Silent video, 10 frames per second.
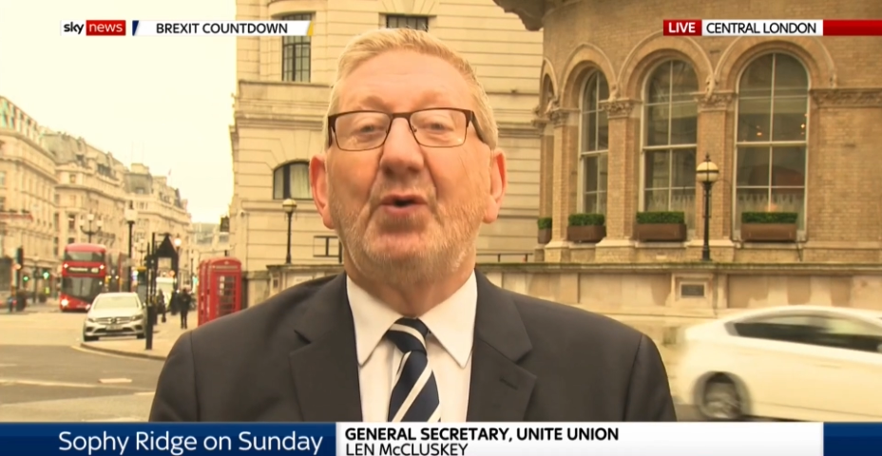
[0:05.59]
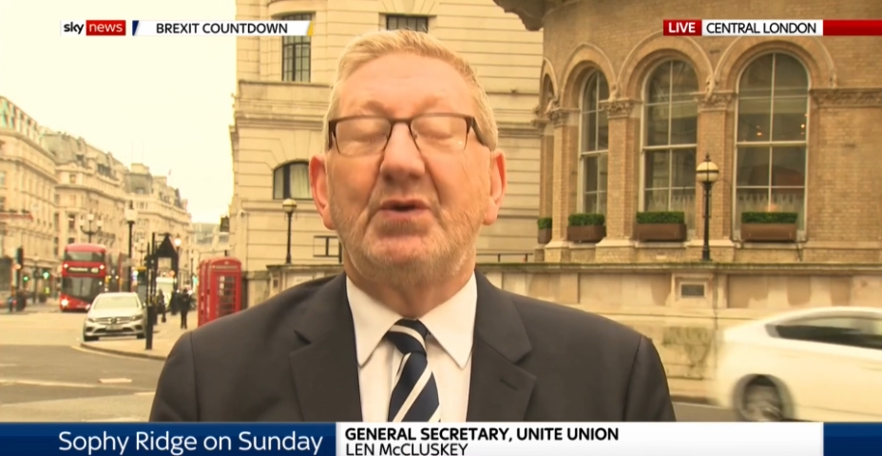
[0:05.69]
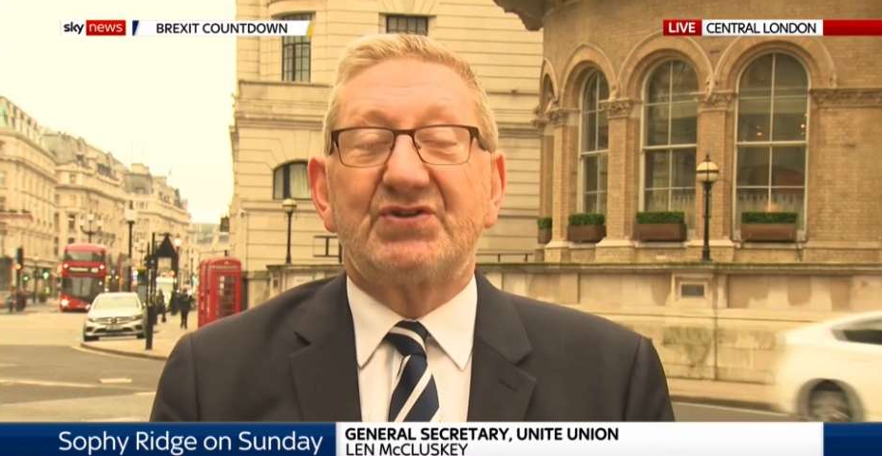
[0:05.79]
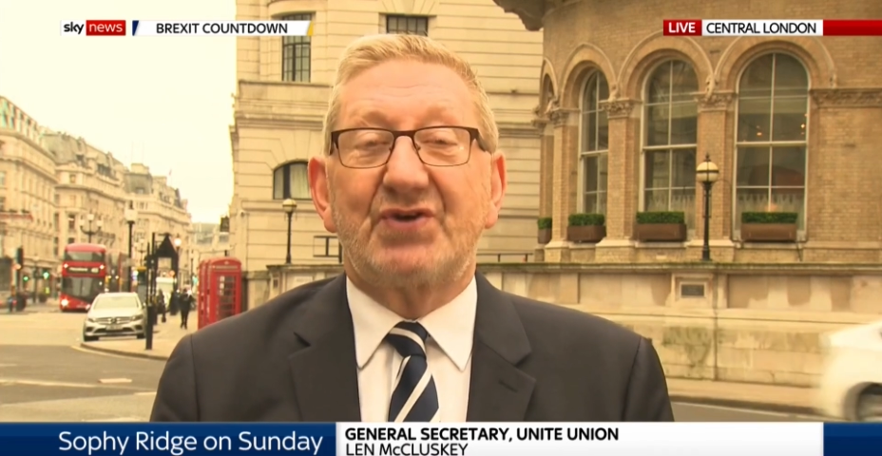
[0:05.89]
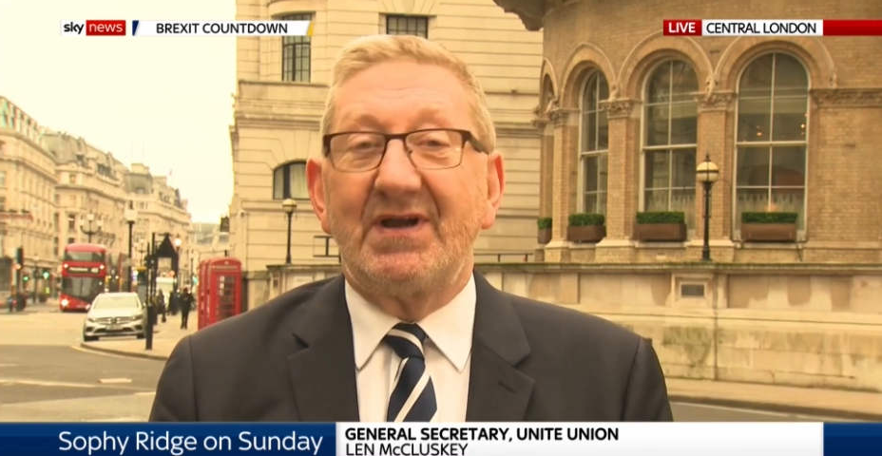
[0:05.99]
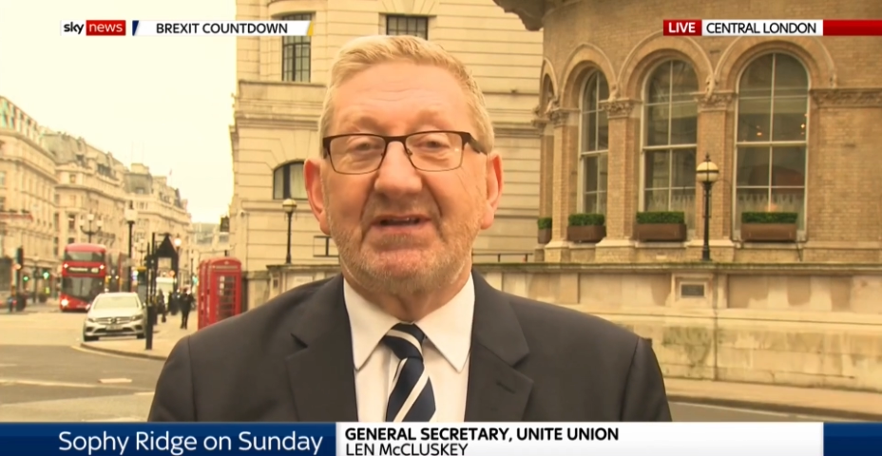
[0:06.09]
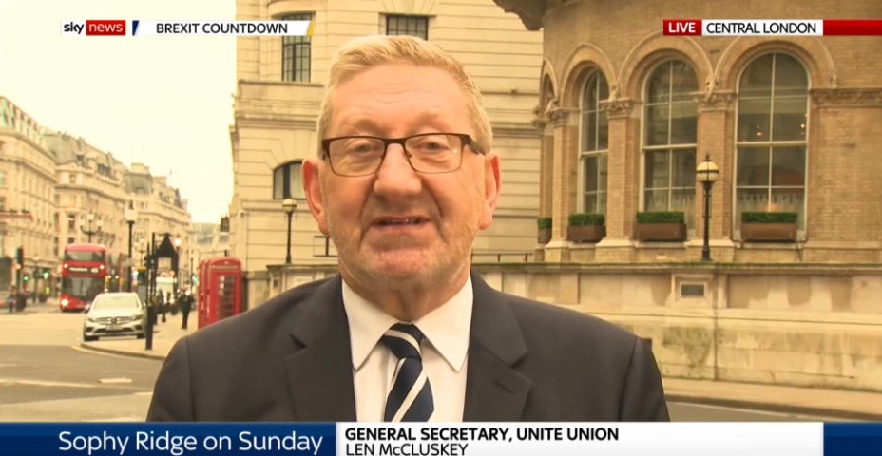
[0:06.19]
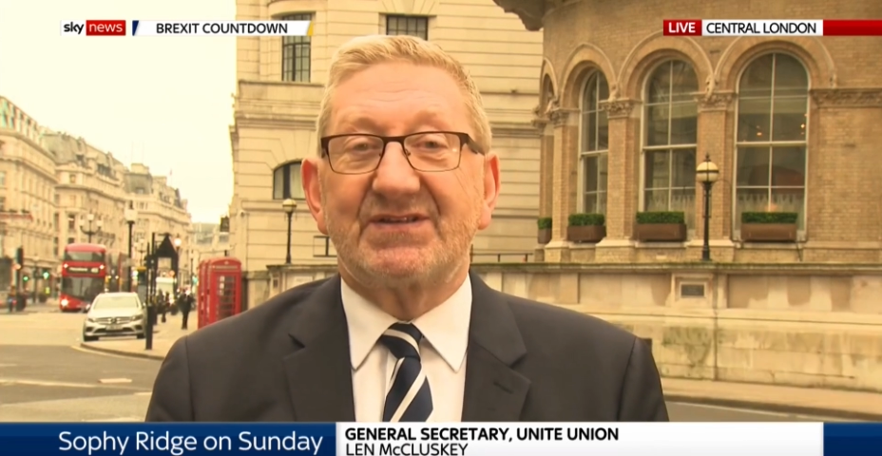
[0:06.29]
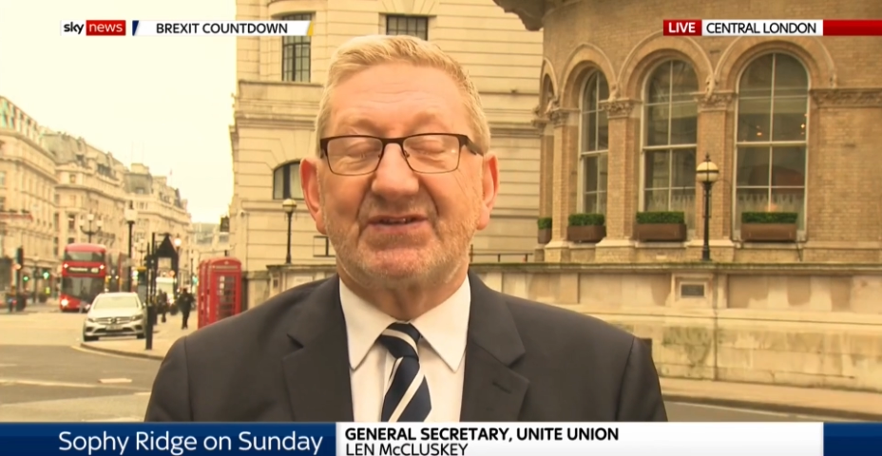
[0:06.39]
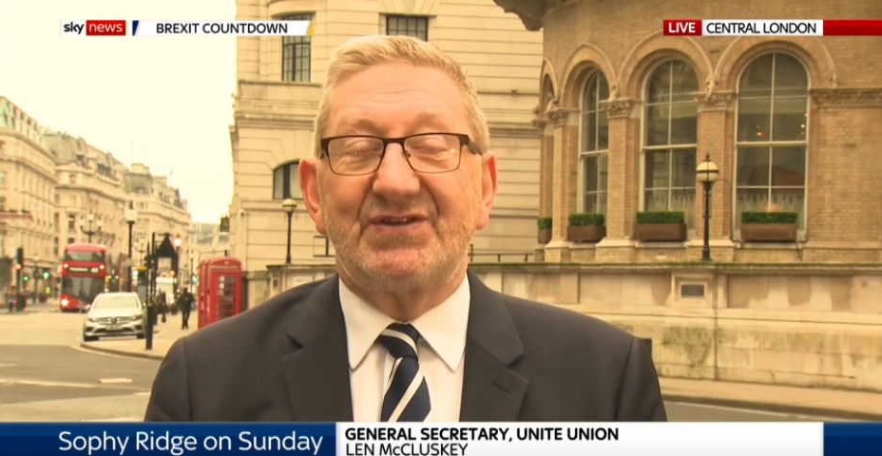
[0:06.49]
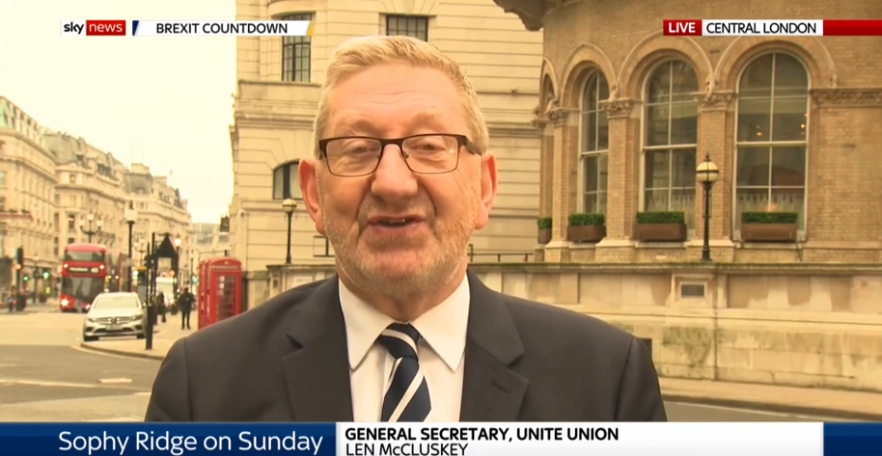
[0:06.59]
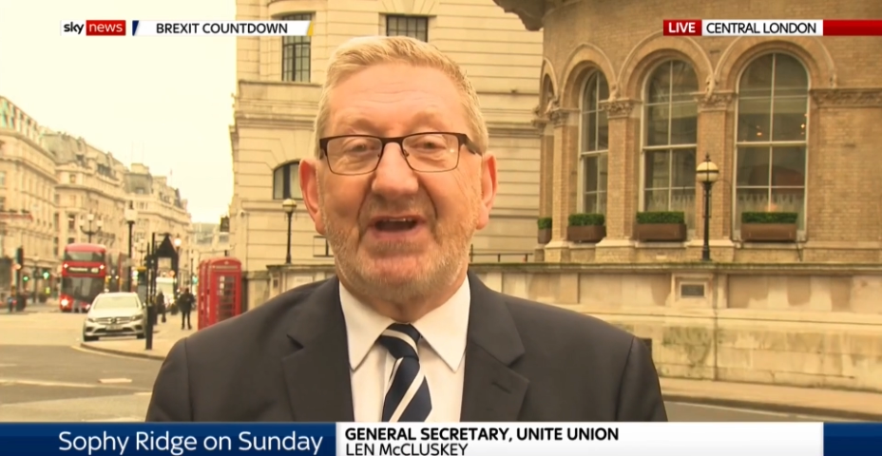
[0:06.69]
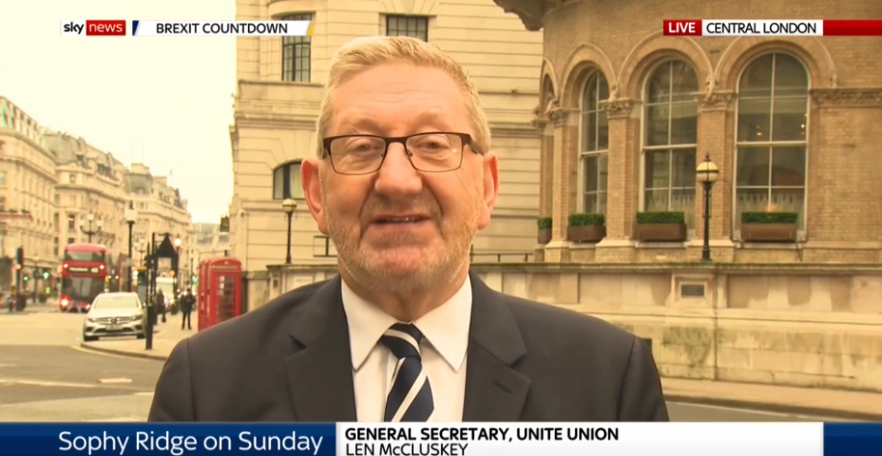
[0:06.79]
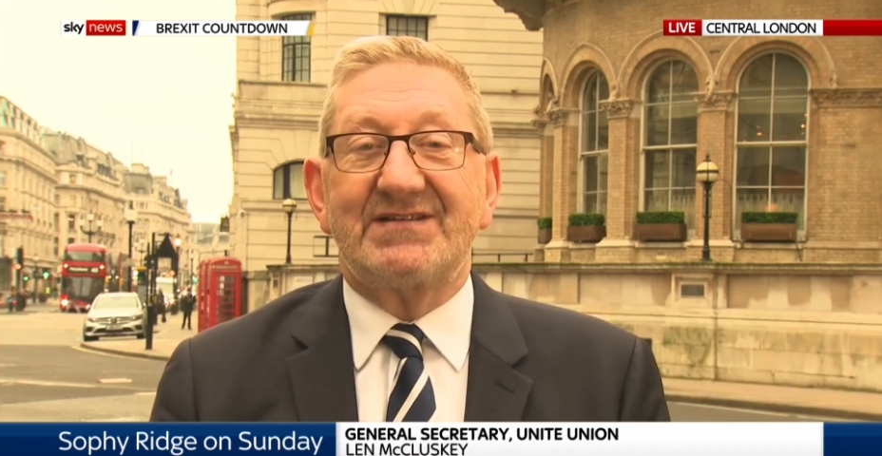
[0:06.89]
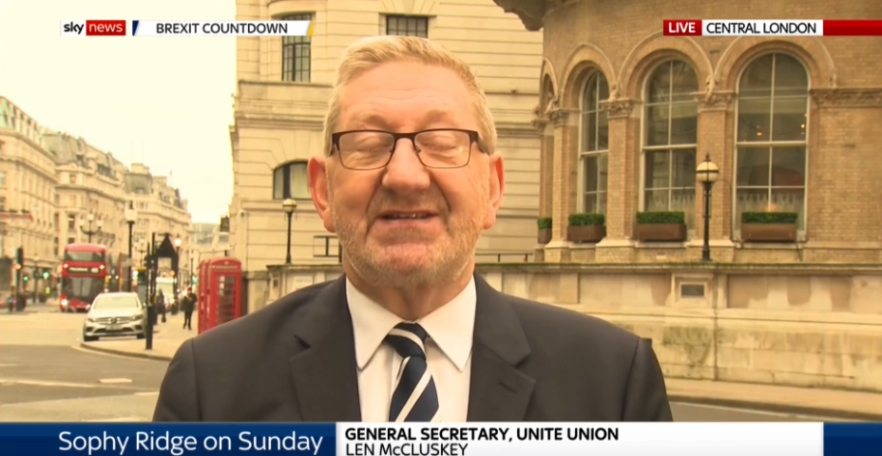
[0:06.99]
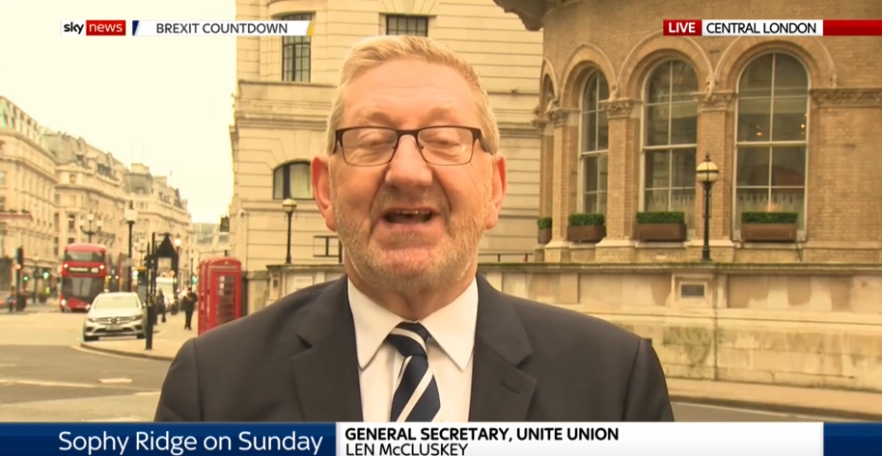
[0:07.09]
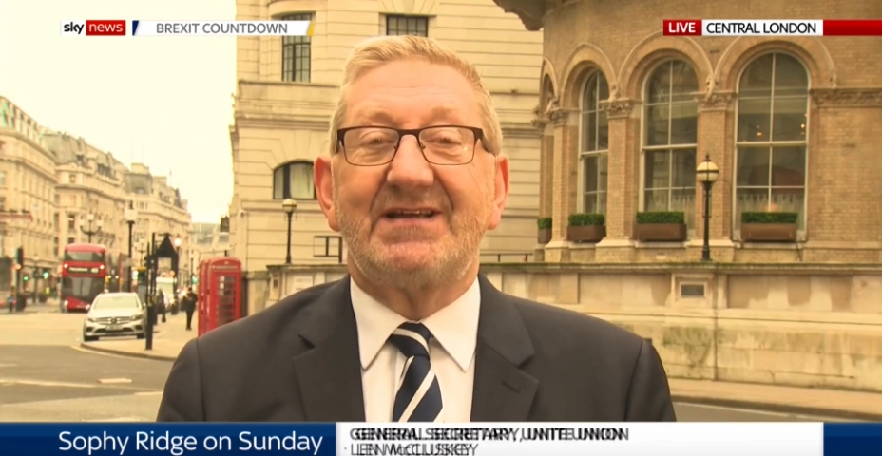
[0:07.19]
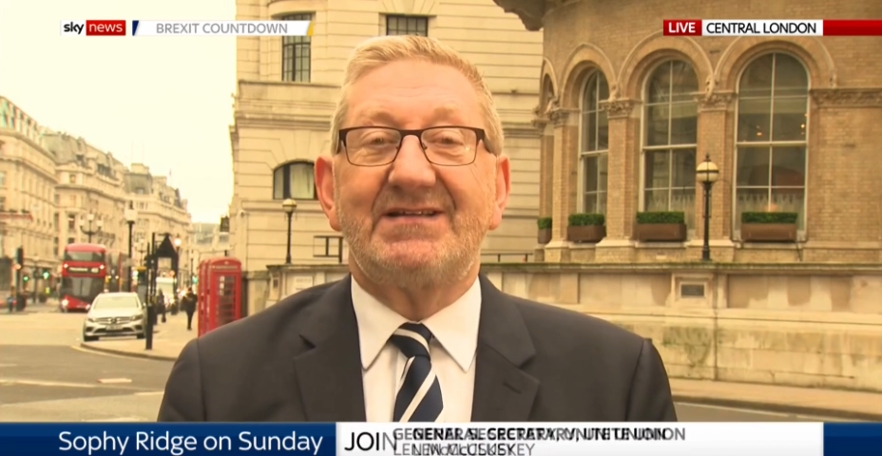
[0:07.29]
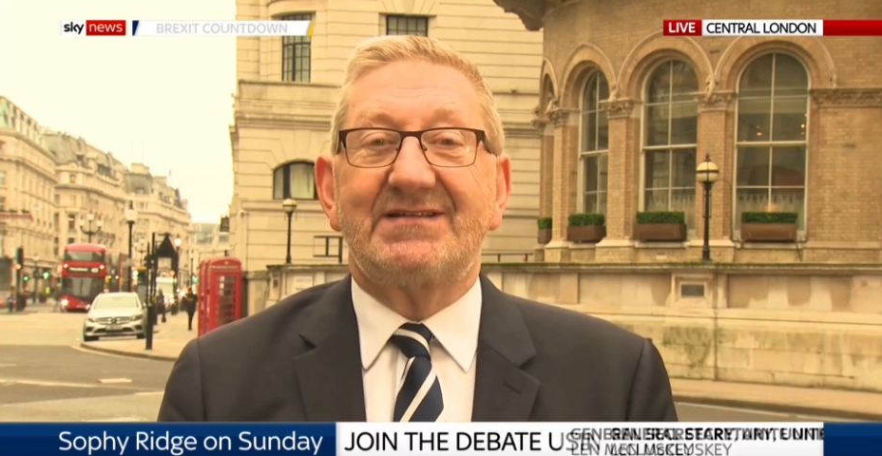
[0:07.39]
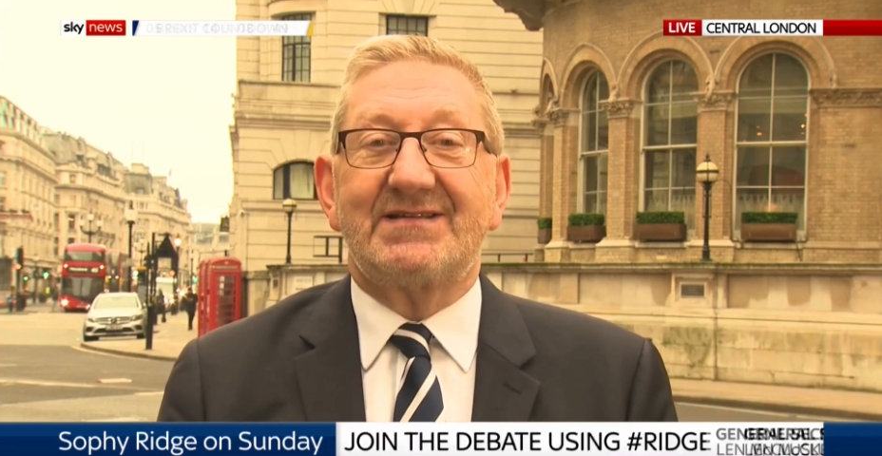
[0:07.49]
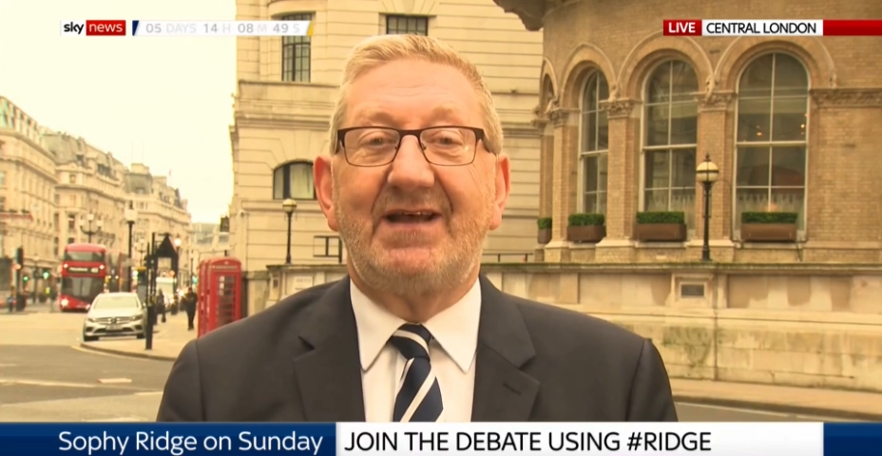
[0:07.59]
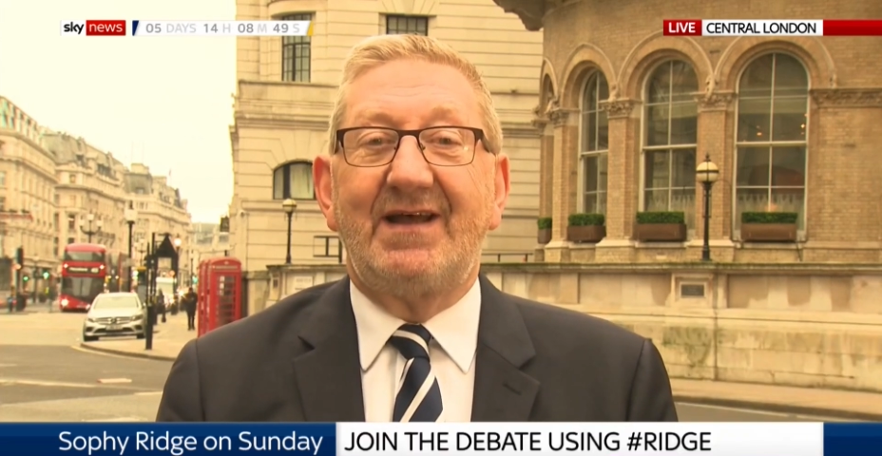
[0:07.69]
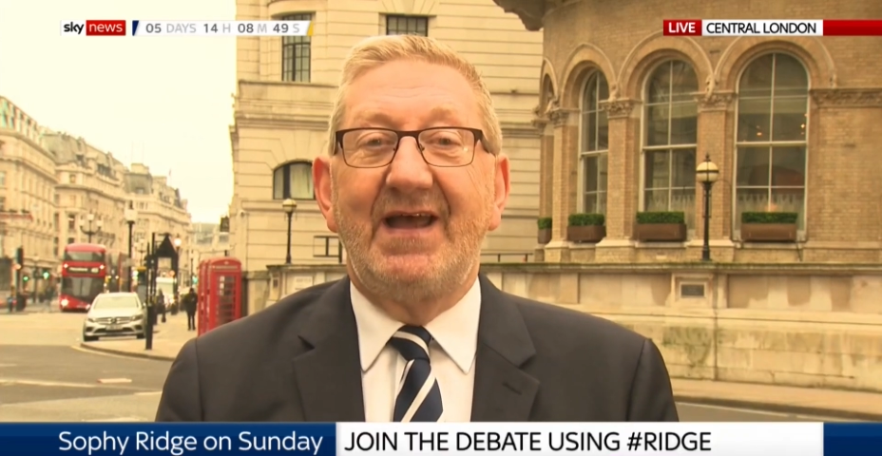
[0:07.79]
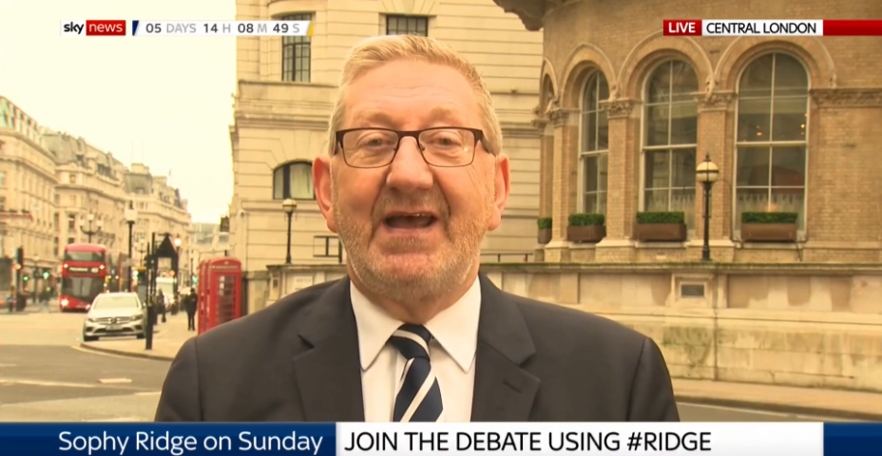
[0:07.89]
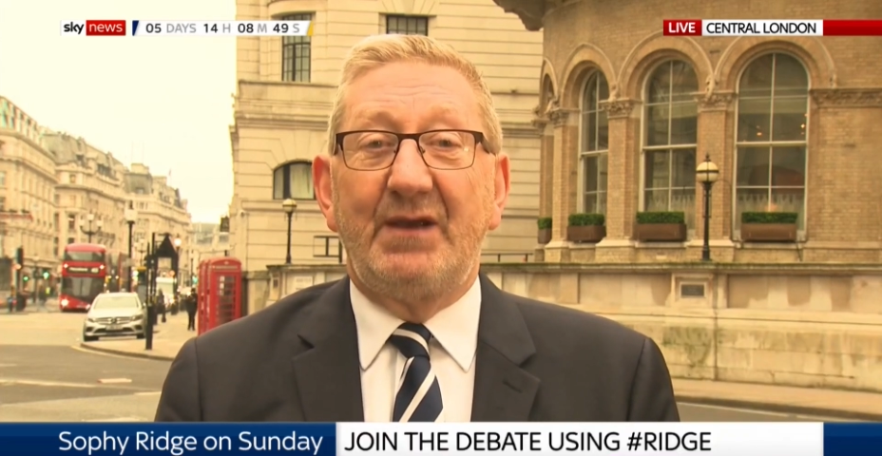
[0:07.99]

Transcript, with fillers: who are trying to suggest that uh,